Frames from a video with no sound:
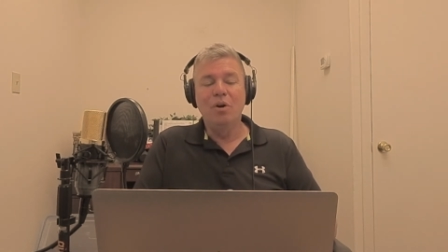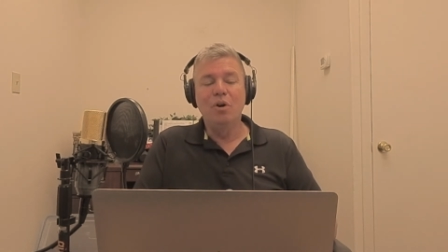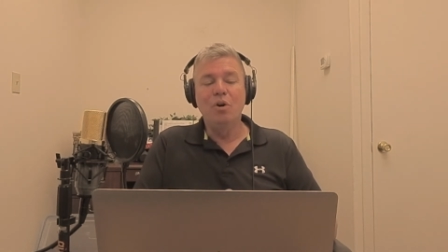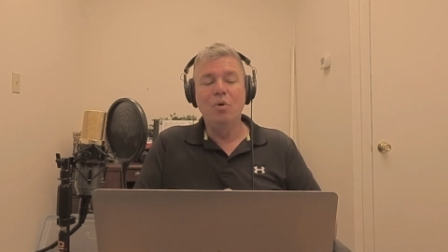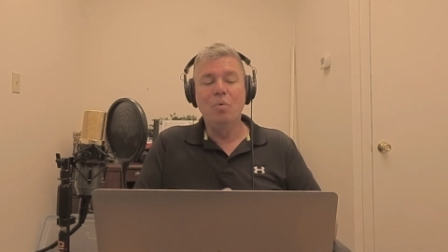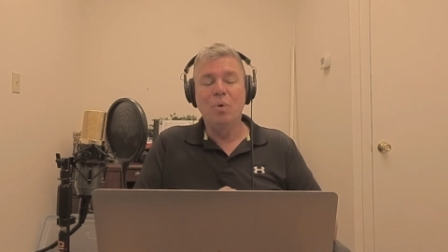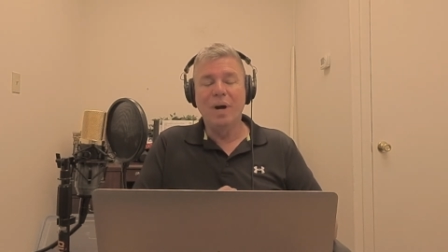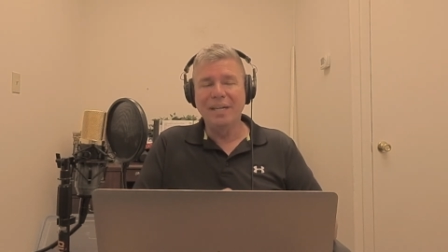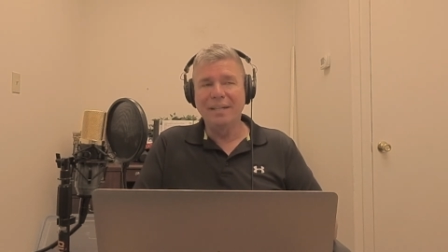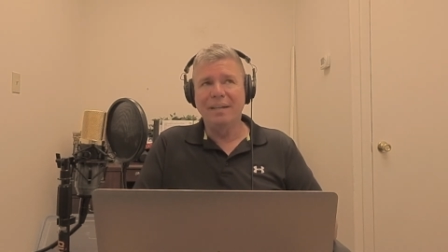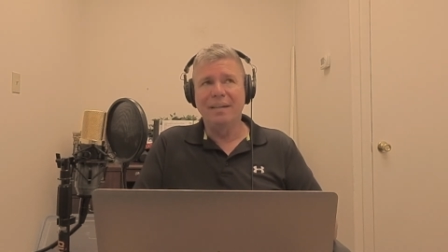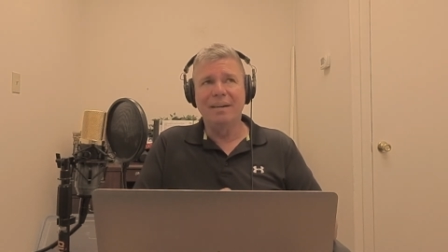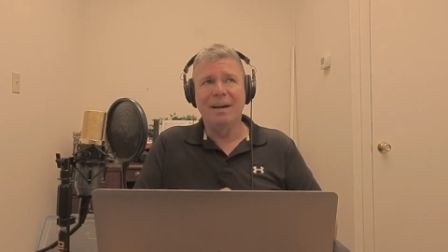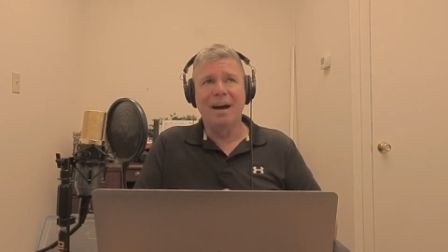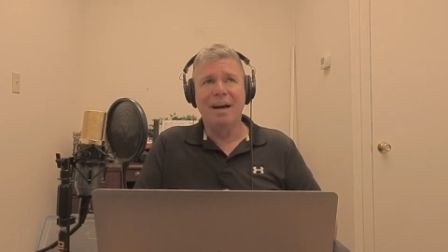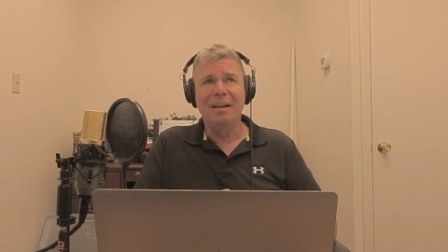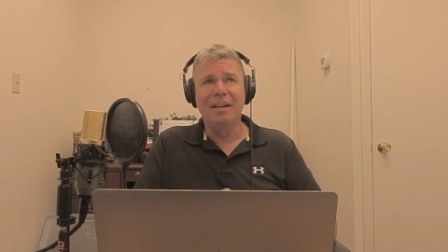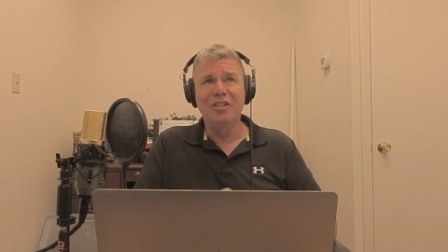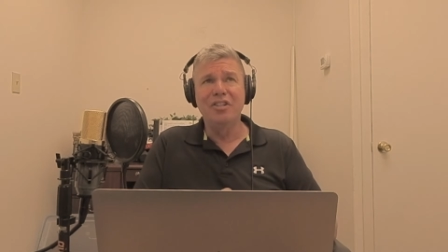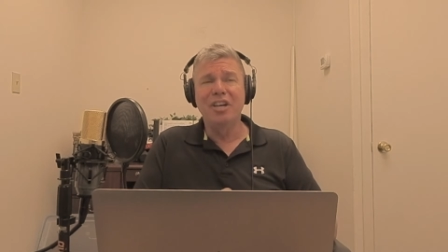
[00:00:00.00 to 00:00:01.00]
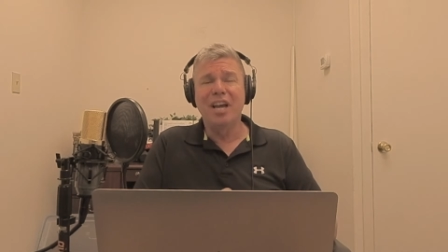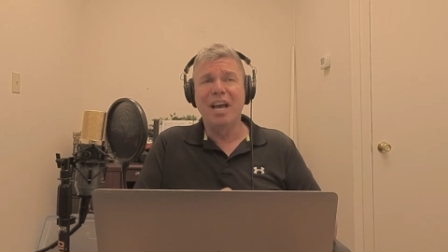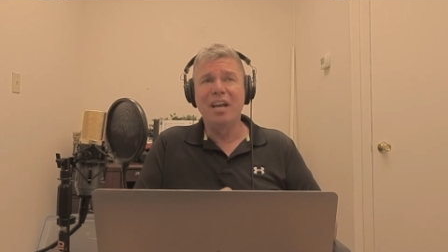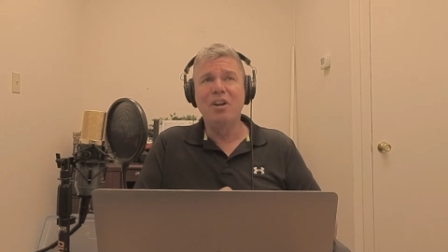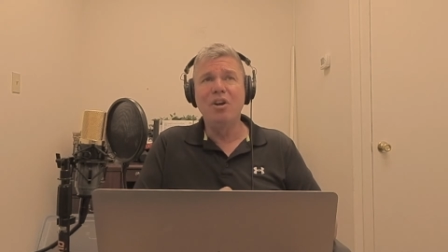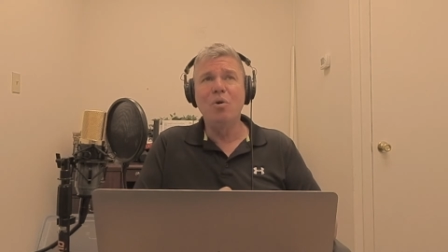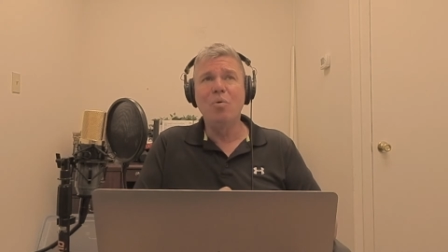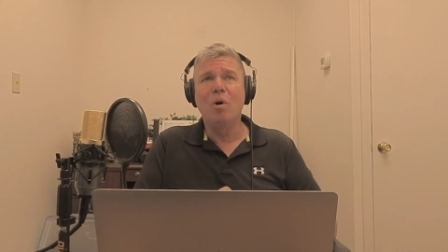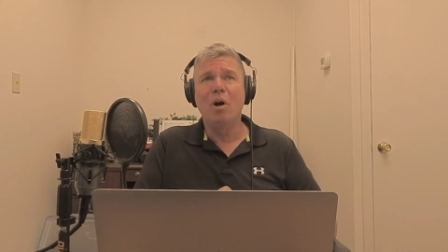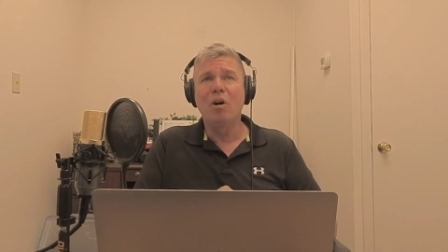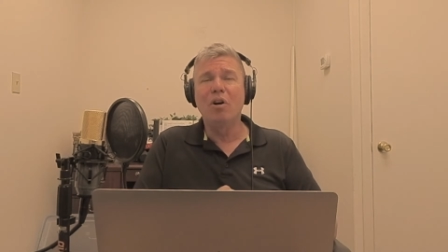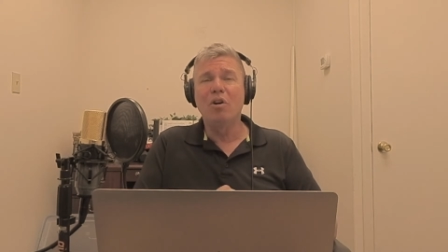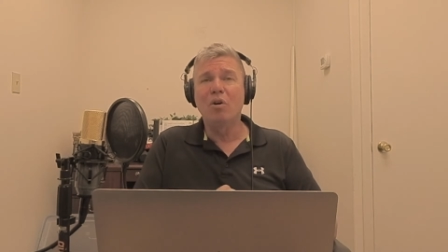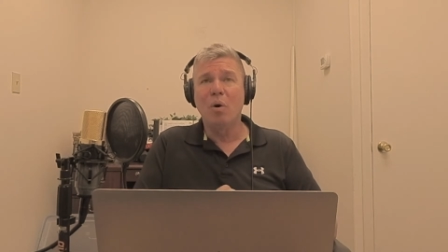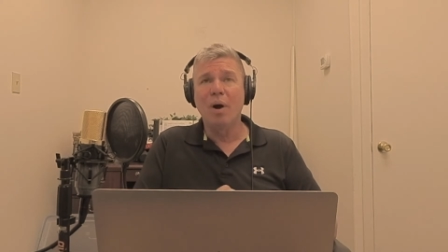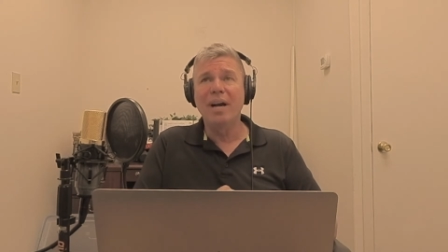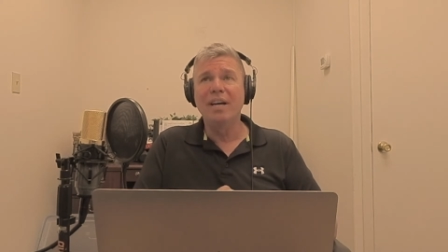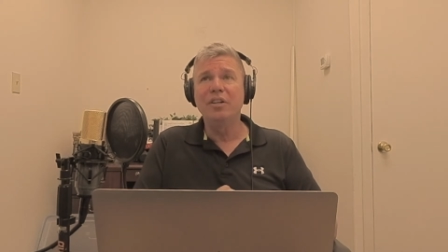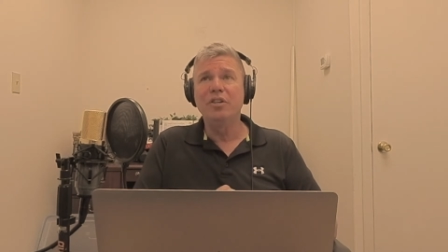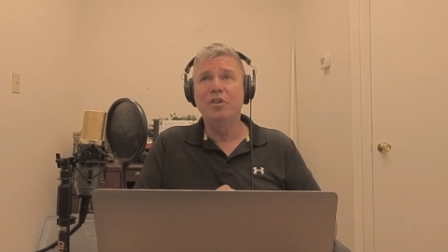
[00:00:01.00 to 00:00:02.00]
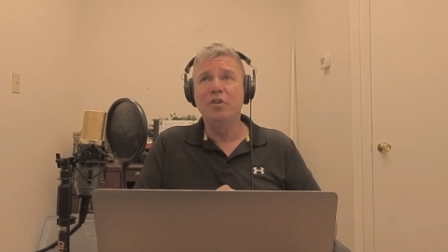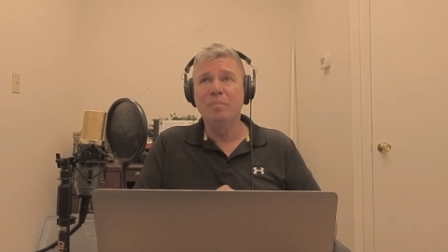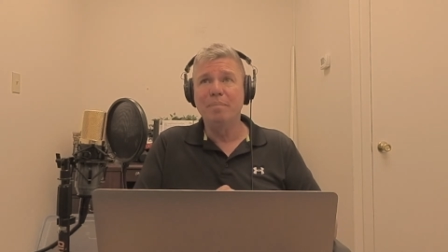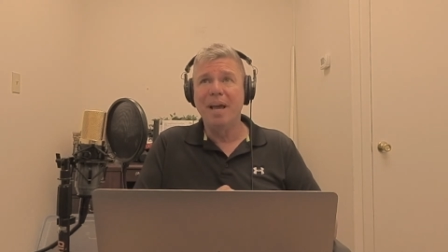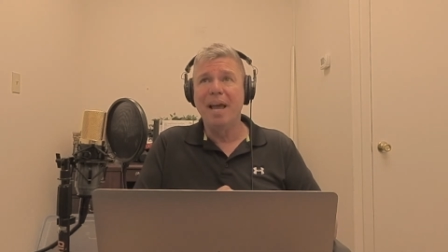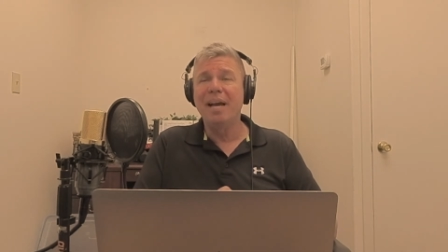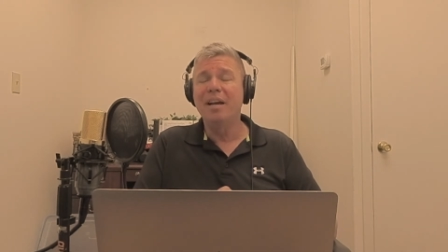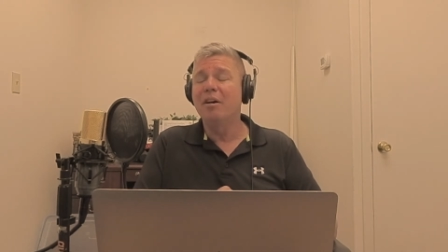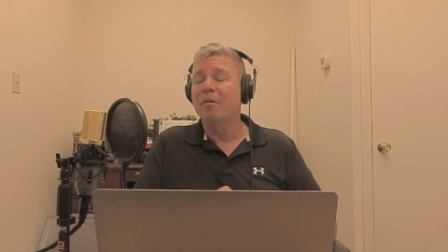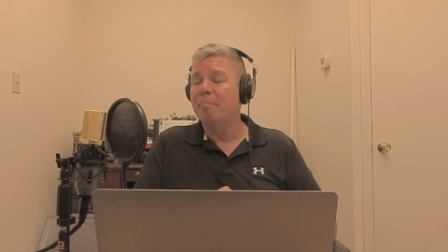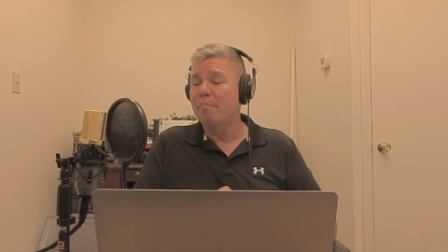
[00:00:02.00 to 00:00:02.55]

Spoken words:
who went to college and who are going to make